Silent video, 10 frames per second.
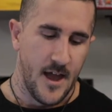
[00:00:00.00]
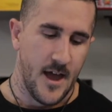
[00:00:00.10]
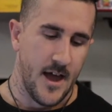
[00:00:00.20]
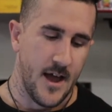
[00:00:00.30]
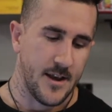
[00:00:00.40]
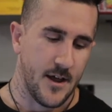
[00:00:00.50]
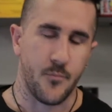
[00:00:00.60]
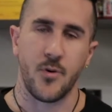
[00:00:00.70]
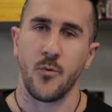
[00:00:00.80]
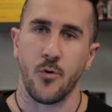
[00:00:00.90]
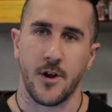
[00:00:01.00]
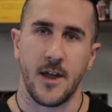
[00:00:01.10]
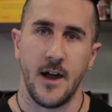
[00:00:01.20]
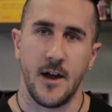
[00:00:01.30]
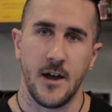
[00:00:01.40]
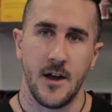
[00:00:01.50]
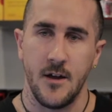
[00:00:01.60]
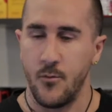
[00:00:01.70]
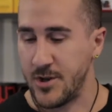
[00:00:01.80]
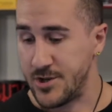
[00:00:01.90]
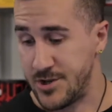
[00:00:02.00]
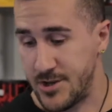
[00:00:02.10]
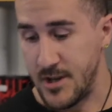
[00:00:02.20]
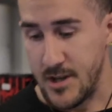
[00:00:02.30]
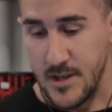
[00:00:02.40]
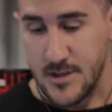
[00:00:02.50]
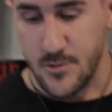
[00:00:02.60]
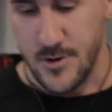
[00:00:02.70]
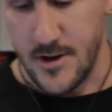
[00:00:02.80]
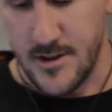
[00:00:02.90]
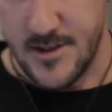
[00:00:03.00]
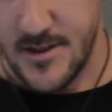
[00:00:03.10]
and a pre-workout, which is good. It's,